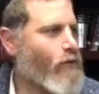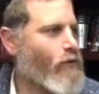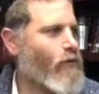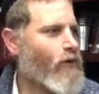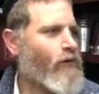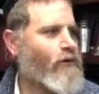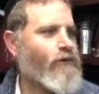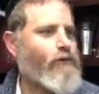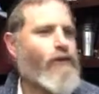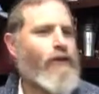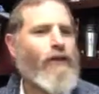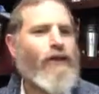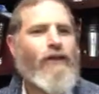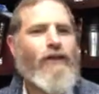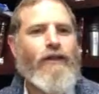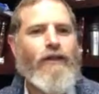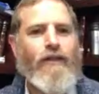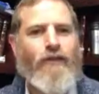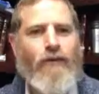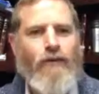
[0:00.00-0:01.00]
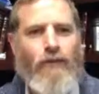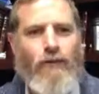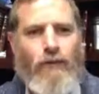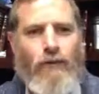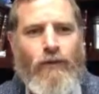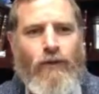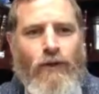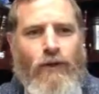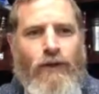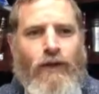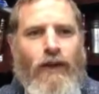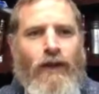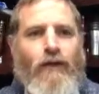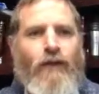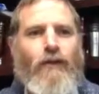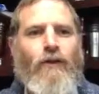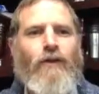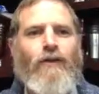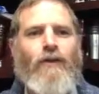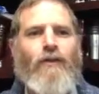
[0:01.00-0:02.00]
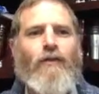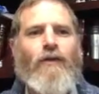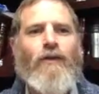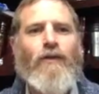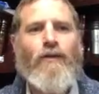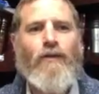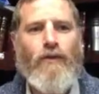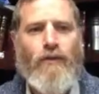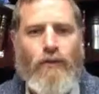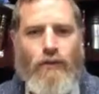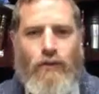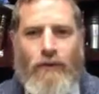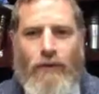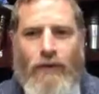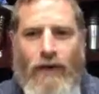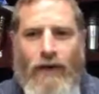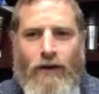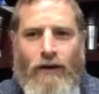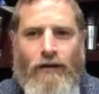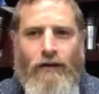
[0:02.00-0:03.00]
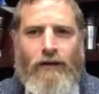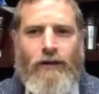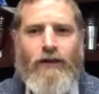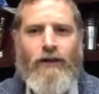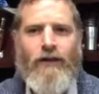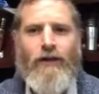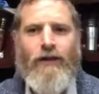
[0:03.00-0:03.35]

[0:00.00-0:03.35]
One friend that you are not going to be too embarrassed